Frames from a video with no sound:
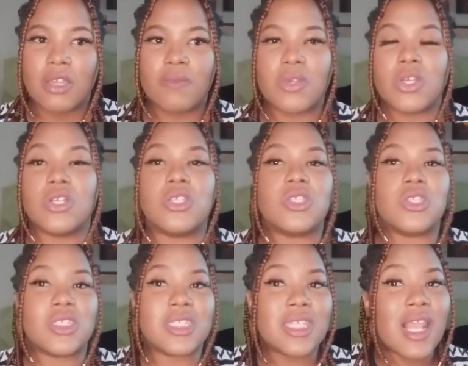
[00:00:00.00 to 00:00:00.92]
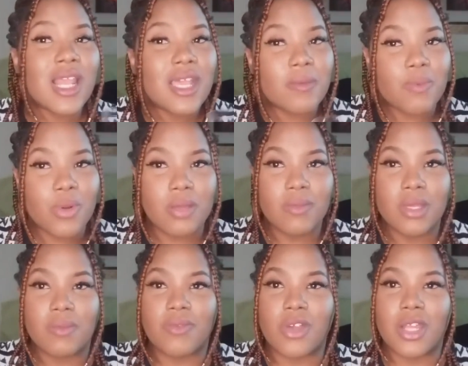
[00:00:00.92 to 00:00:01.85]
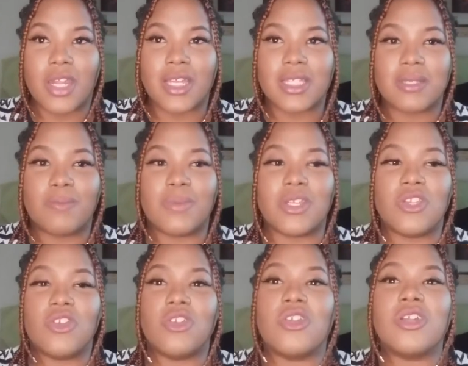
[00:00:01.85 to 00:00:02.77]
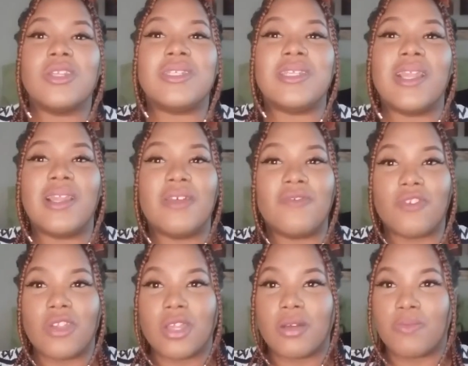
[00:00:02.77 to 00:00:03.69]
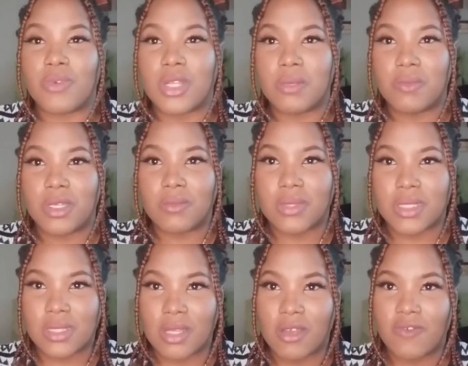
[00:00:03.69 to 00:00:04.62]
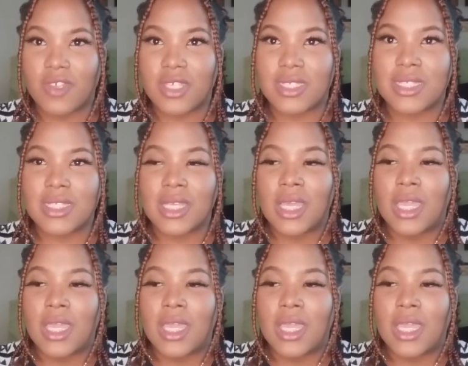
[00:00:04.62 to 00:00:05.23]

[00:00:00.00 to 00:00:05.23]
because you're selling a premium product, but you're not delivering a premium service.